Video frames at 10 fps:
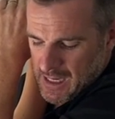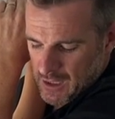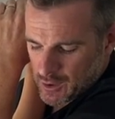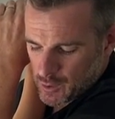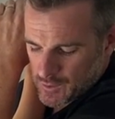
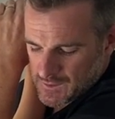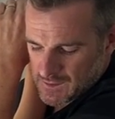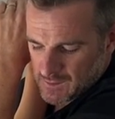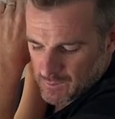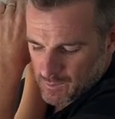And of course,
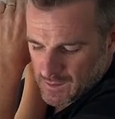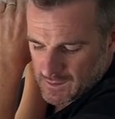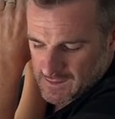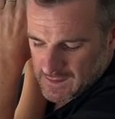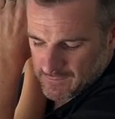we're going
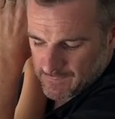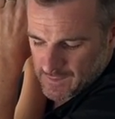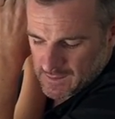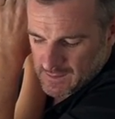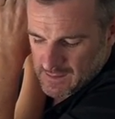to see if
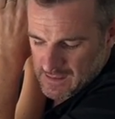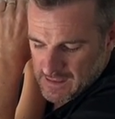we can